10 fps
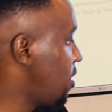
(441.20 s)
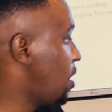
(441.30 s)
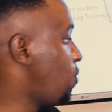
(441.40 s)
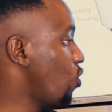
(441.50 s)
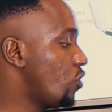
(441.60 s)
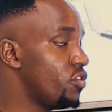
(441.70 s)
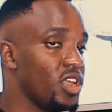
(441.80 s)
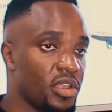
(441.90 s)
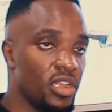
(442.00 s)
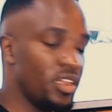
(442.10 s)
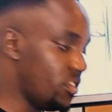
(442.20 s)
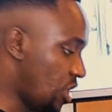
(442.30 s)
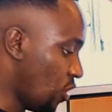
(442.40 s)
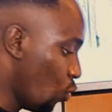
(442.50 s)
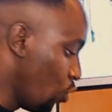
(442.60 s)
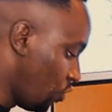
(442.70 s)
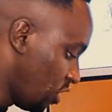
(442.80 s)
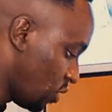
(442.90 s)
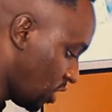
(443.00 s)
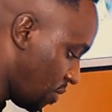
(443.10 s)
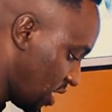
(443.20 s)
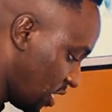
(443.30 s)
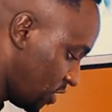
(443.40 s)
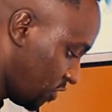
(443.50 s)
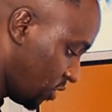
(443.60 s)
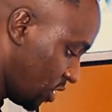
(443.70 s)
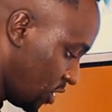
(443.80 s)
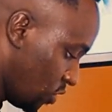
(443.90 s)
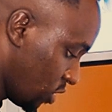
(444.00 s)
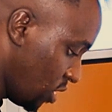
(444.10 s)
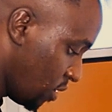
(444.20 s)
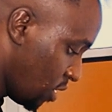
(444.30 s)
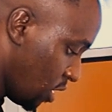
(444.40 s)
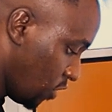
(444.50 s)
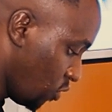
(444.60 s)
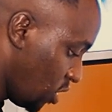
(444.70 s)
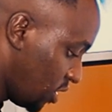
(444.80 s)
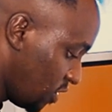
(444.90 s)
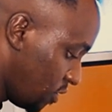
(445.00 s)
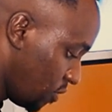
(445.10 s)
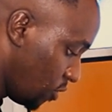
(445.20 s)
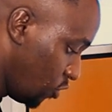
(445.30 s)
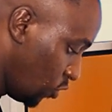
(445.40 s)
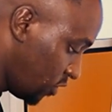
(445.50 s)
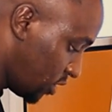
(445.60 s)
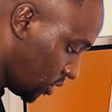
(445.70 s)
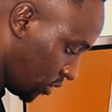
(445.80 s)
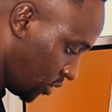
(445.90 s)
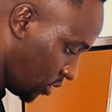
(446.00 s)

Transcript: thing about using a trend line is that we use it when the market is trending. Okay, so it is used